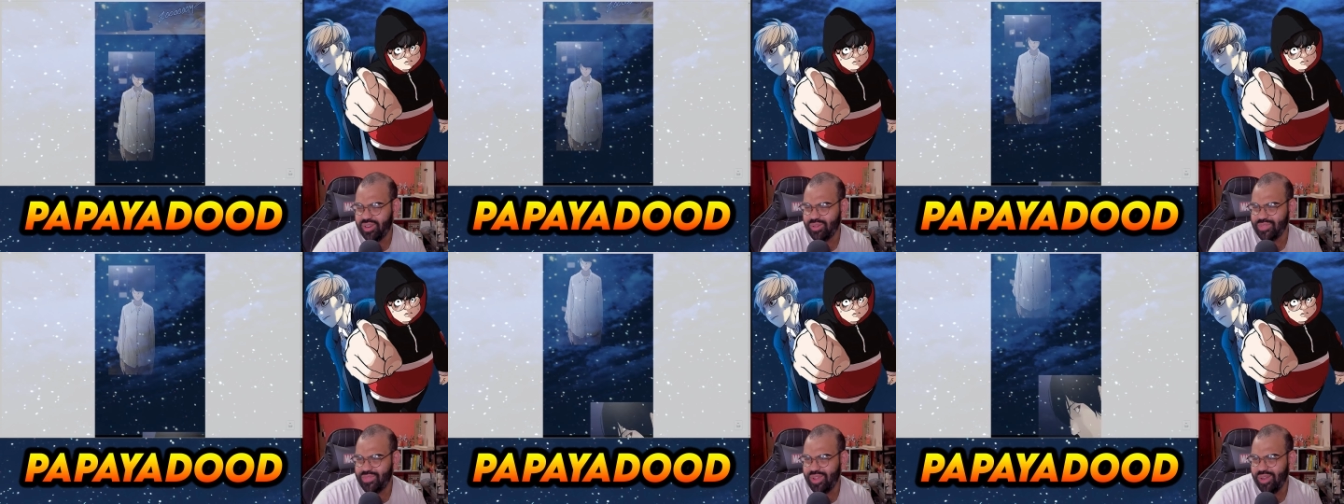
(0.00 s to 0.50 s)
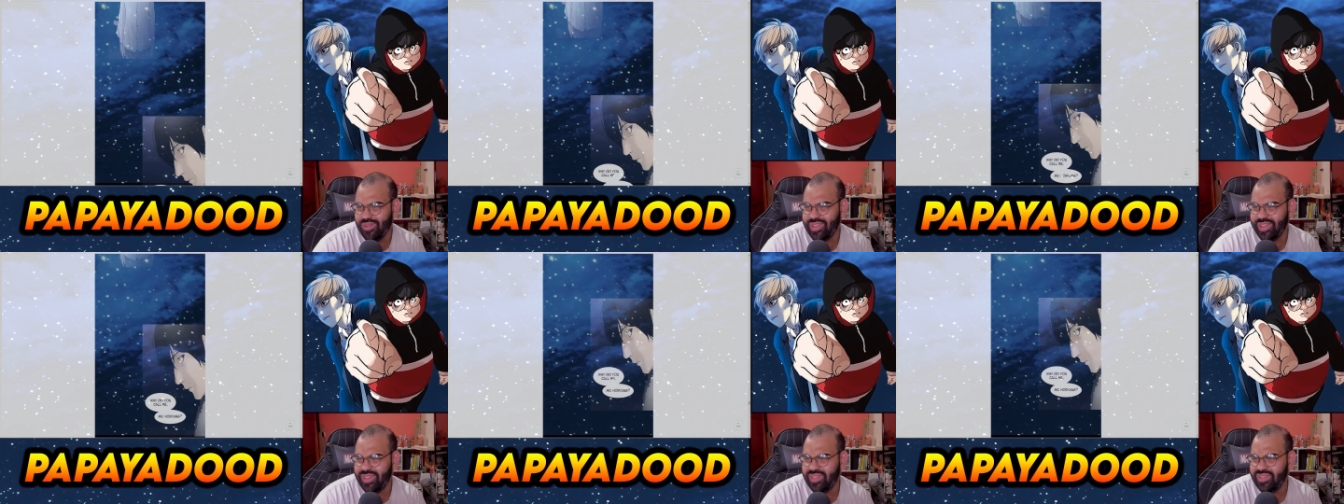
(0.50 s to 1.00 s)
goes
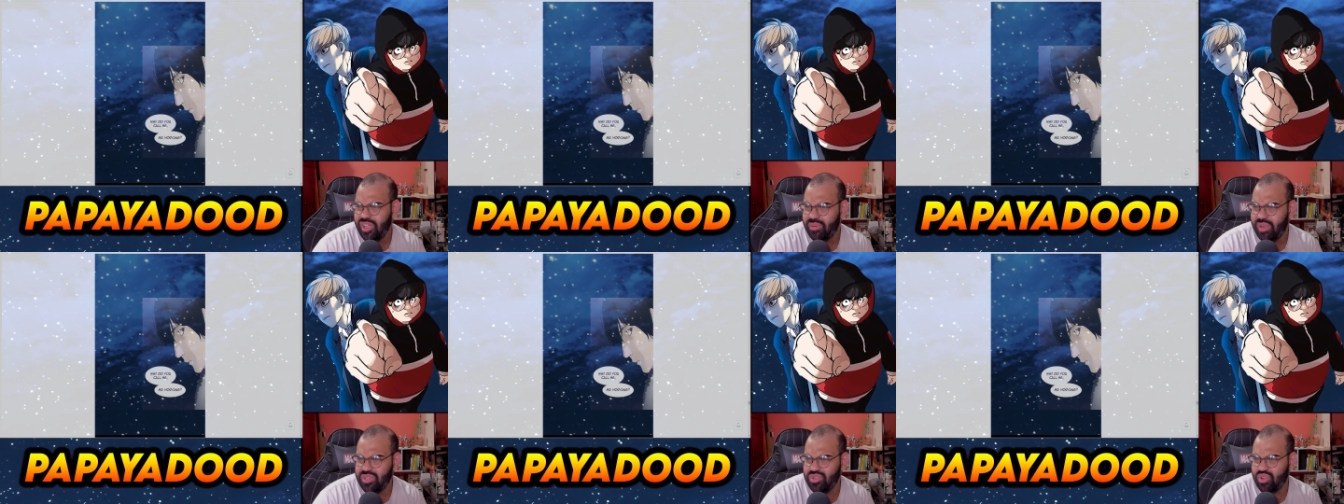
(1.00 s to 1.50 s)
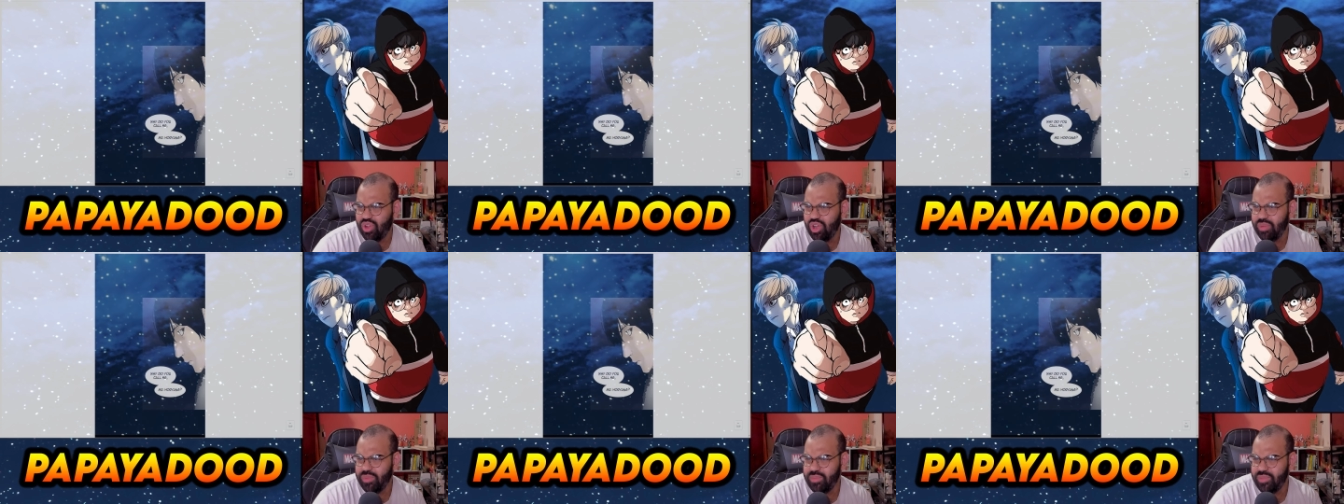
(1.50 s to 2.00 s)
Viole. Why did you
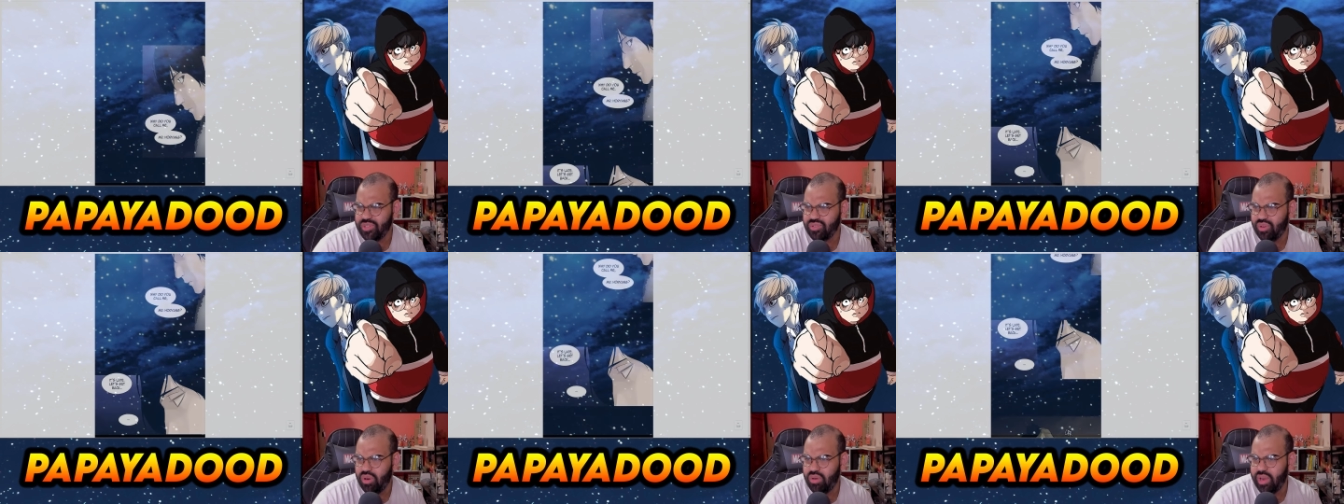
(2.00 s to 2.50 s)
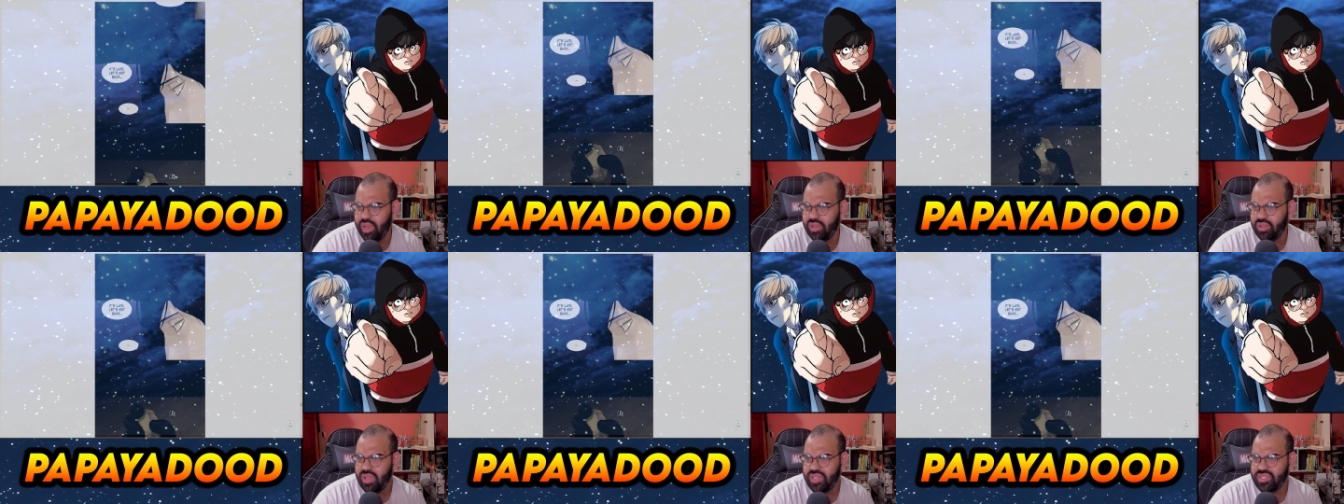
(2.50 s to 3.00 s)
call me, Mister
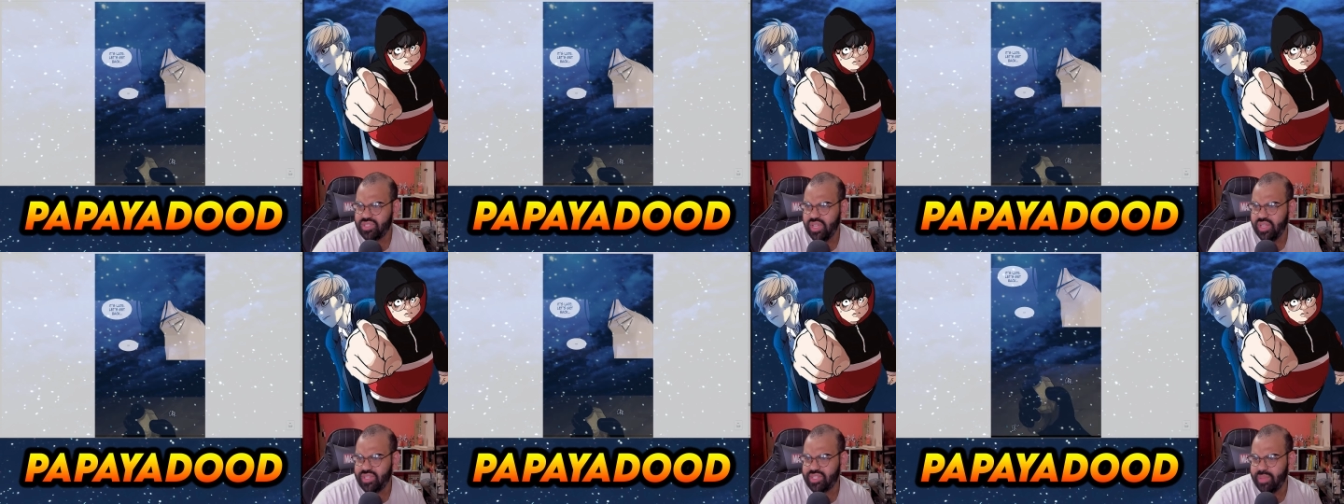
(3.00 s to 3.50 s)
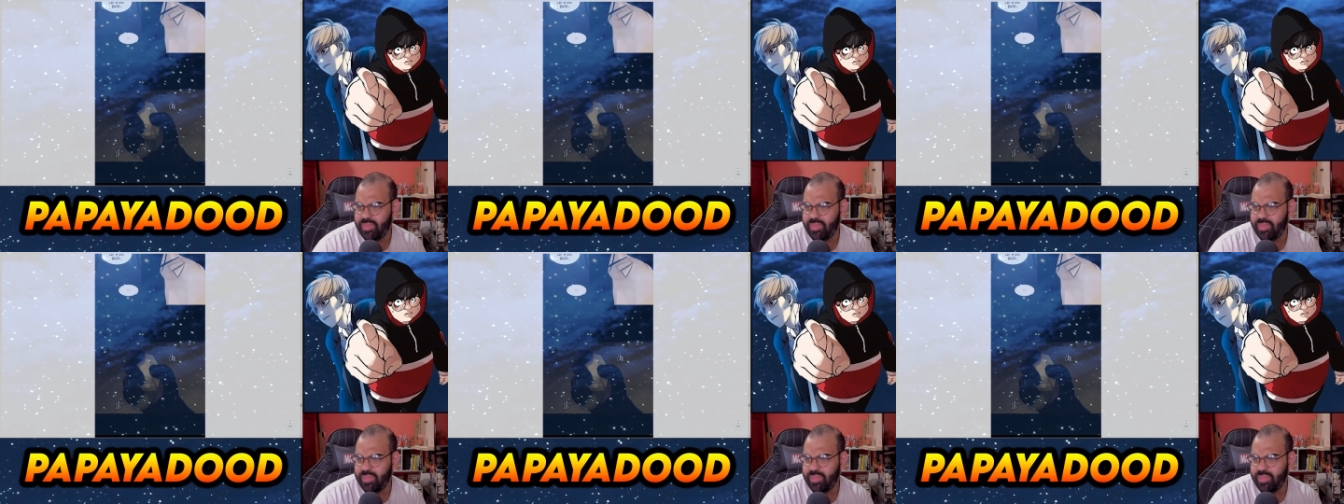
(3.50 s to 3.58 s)
Horang? It's late. Let's get